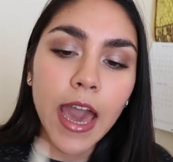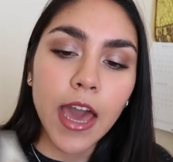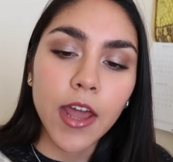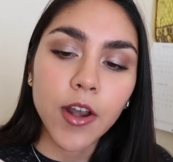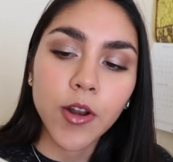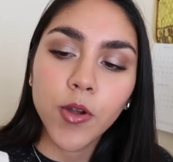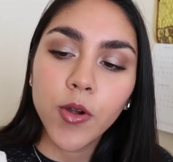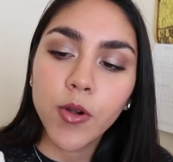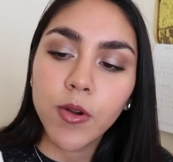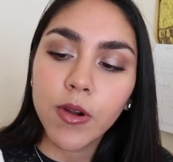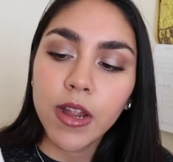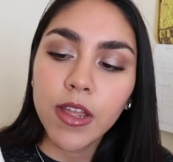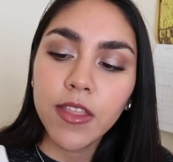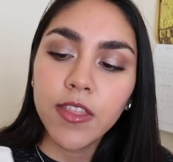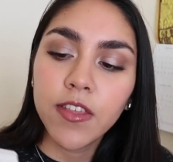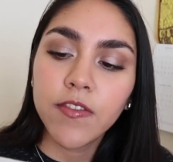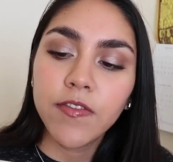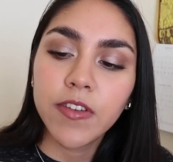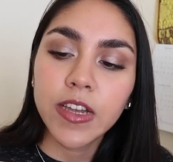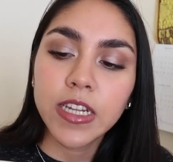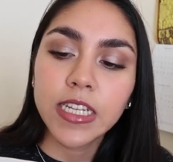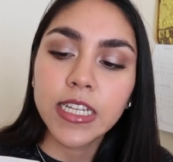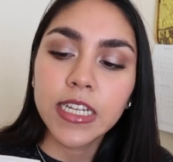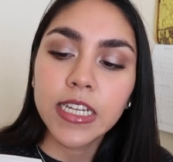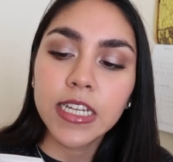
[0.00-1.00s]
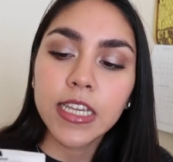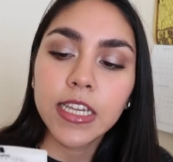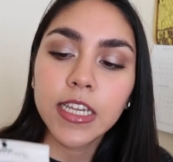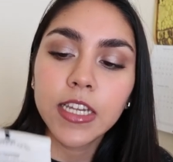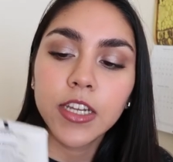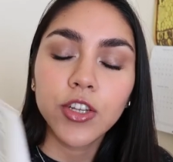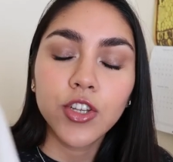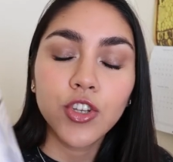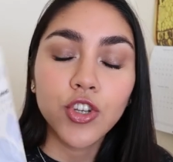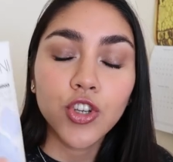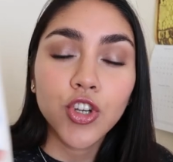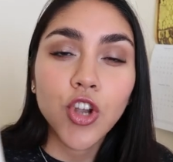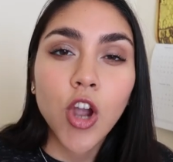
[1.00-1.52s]
category, the
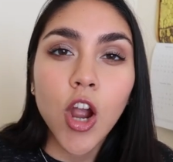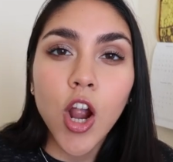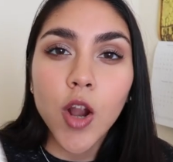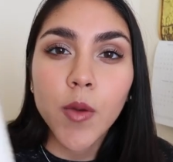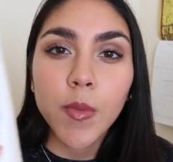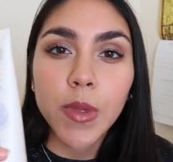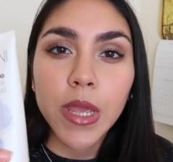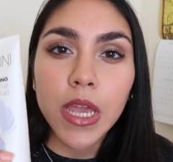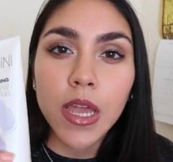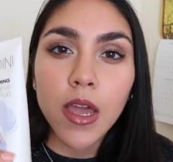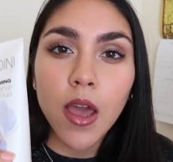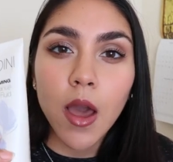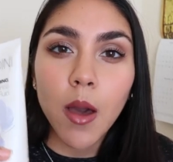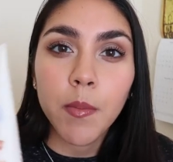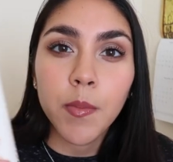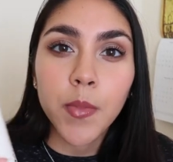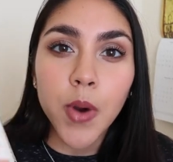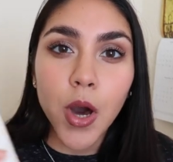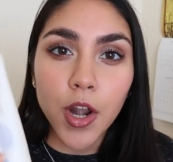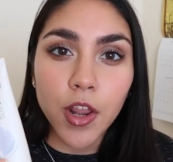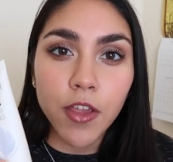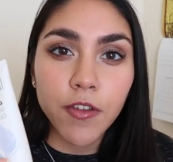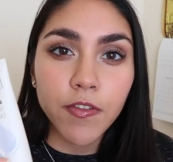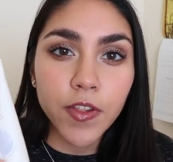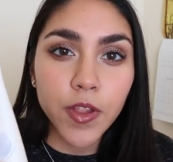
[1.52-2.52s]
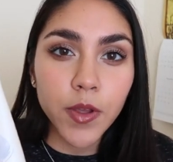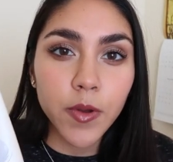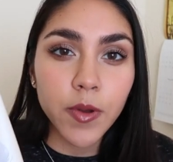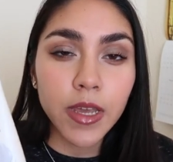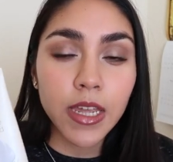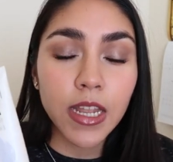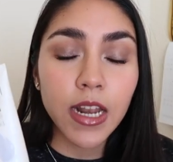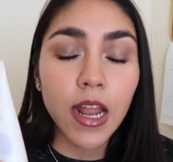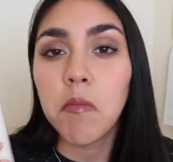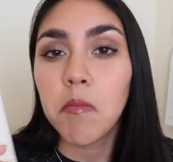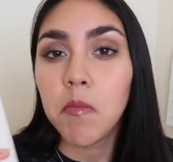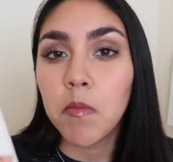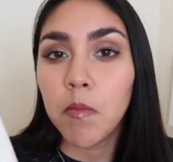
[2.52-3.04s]
Vandini Charming Body
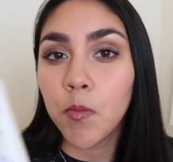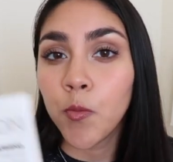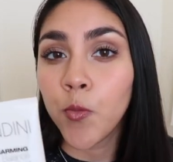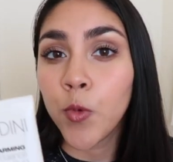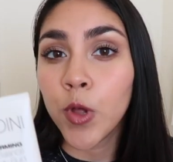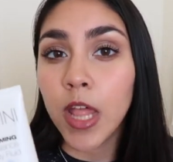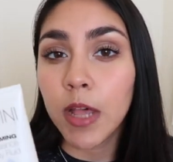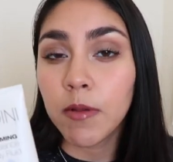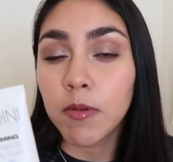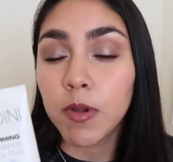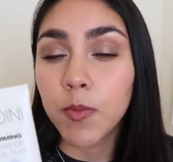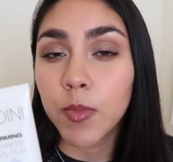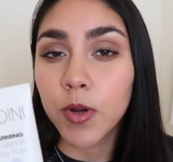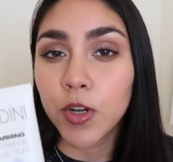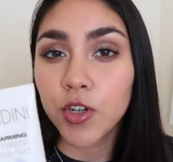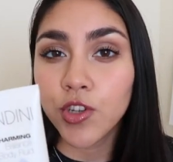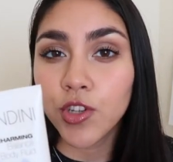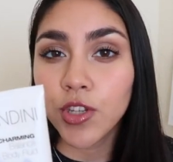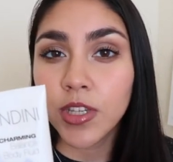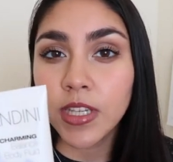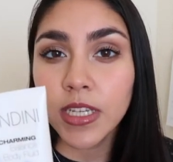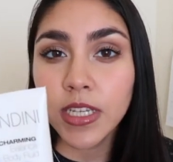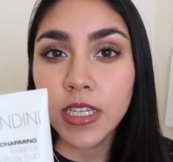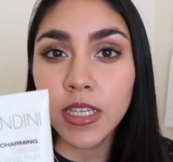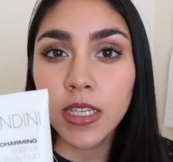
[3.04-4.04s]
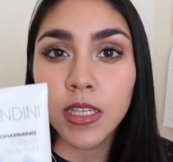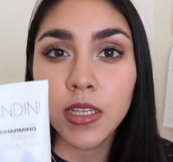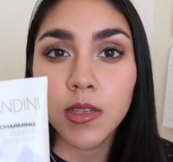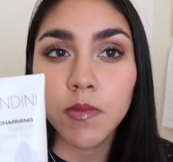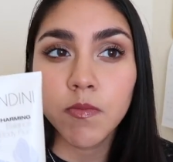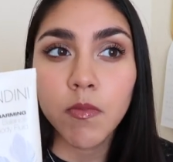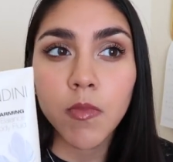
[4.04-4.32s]
Fluid. Will I repurchase this?